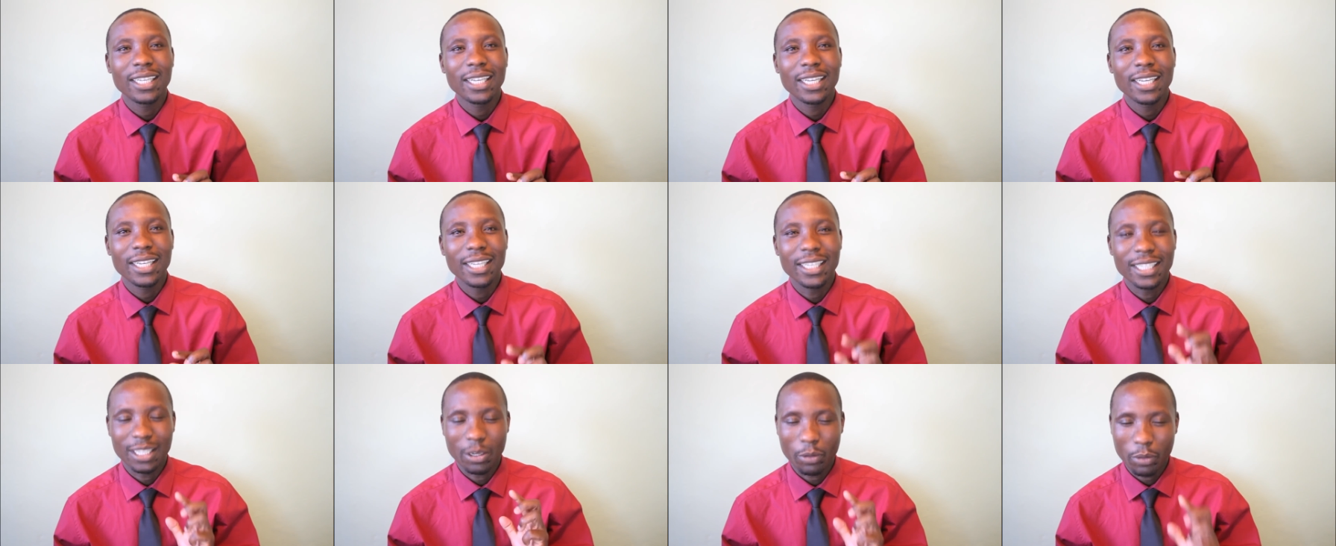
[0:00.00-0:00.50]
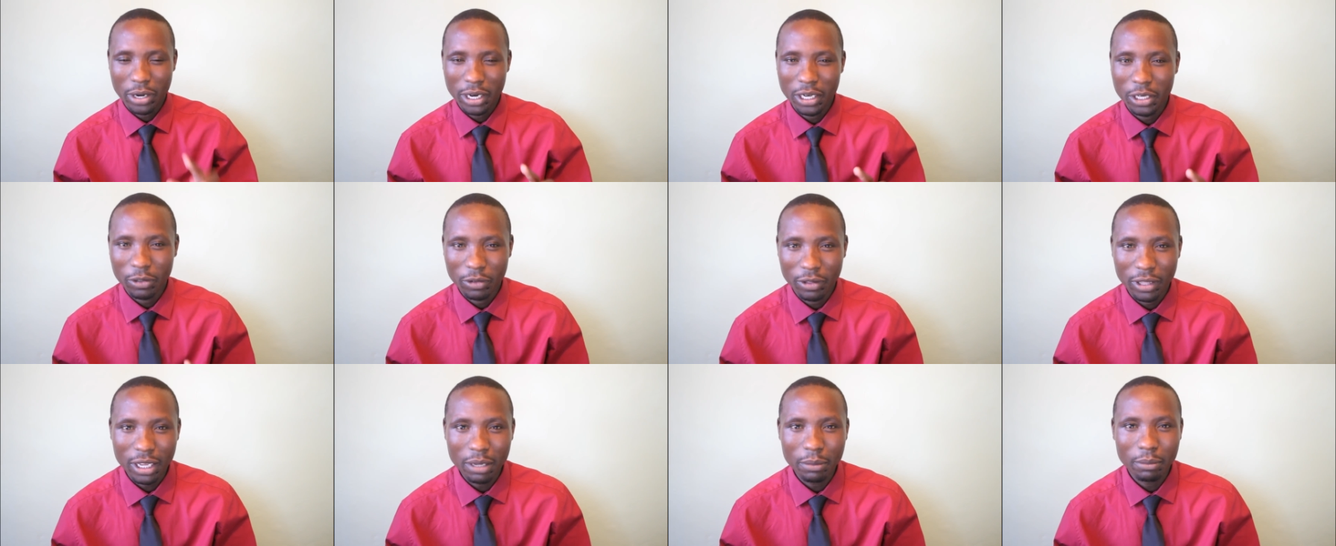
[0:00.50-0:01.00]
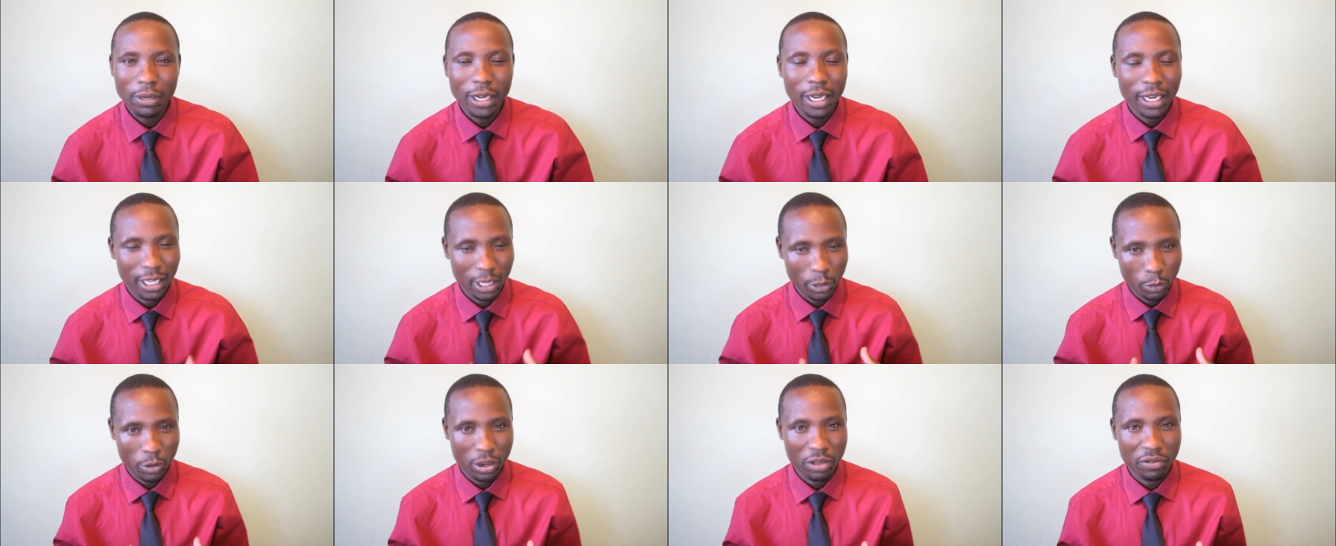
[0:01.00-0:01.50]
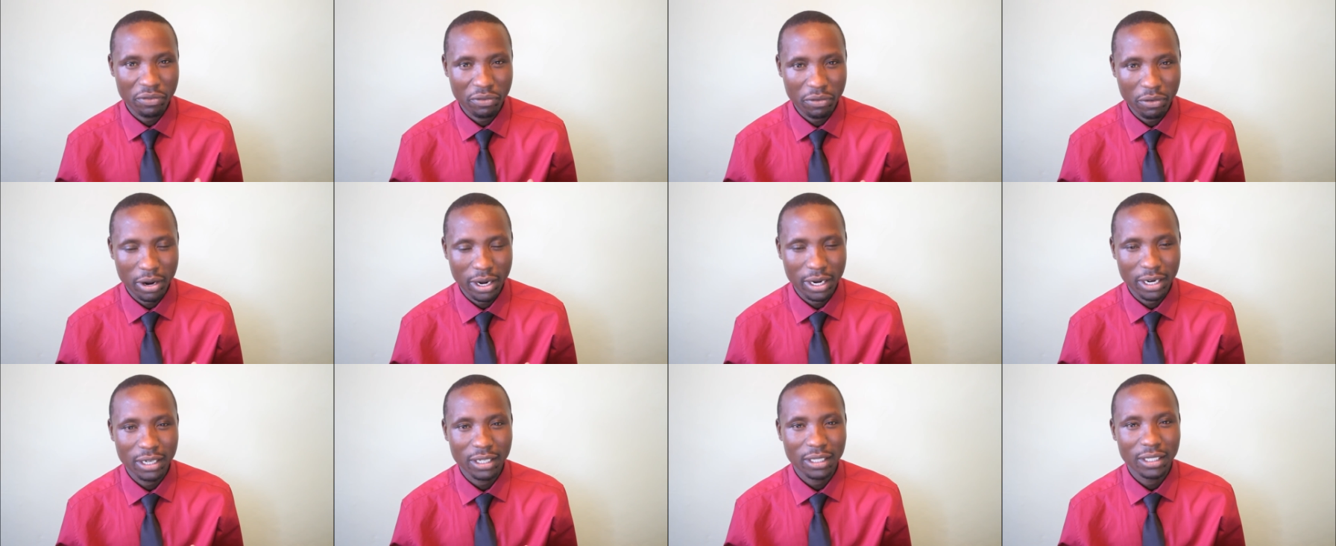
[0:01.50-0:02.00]
is a worry to them and the way
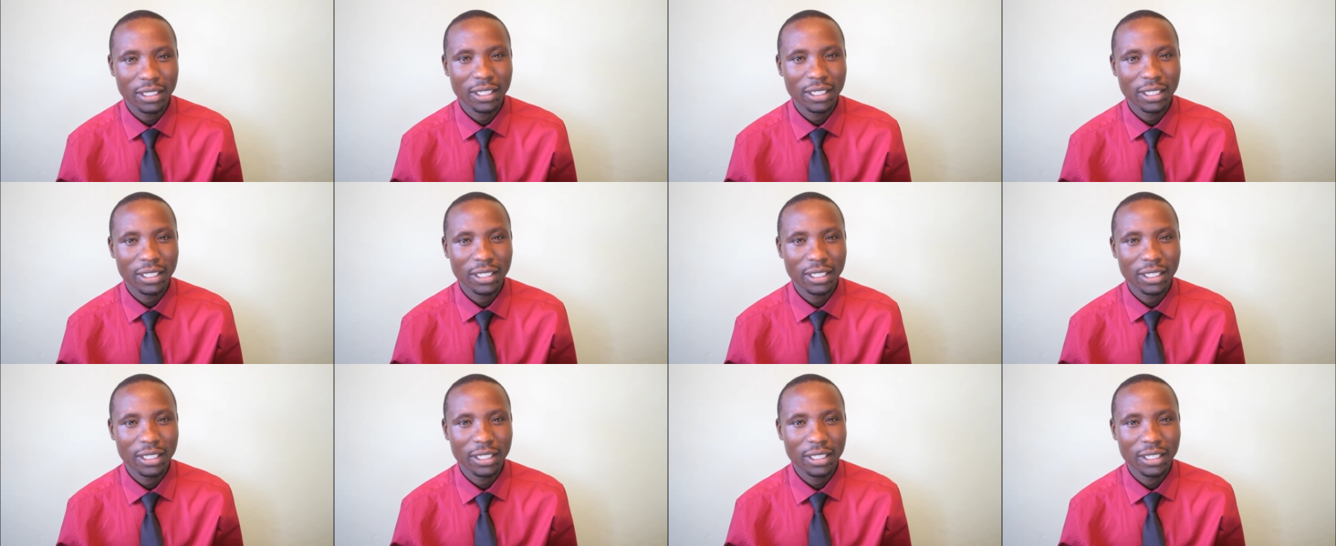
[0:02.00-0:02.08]
forward.